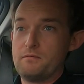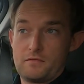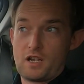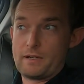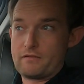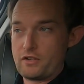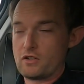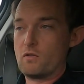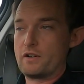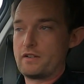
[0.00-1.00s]
coming around a
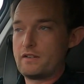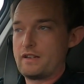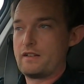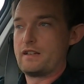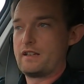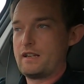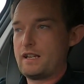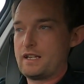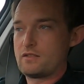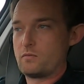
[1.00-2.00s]
corner,
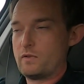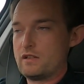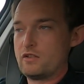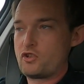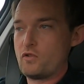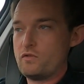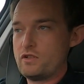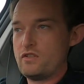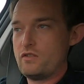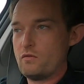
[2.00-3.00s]
it will show
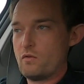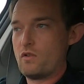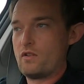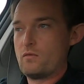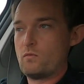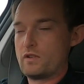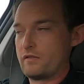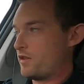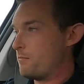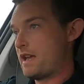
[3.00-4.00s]
you one
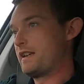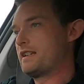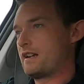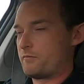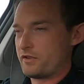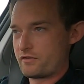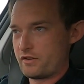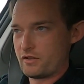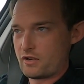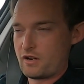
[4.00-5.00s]
of the many cameras
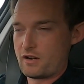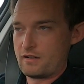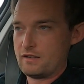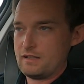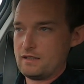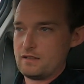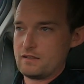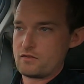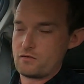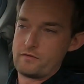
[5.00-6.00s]
around the car.
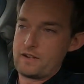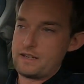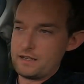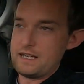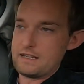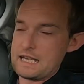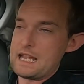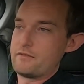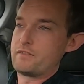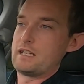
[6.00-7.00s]
So if I indicate
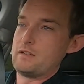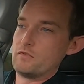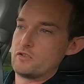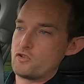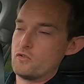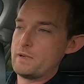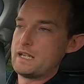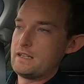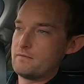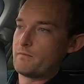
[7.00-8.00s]
left, it will show
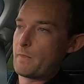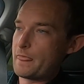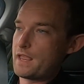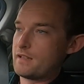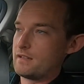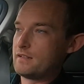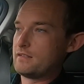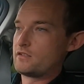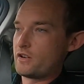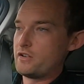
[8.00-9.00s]
me
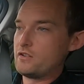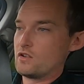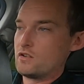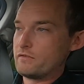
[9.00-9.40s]
down the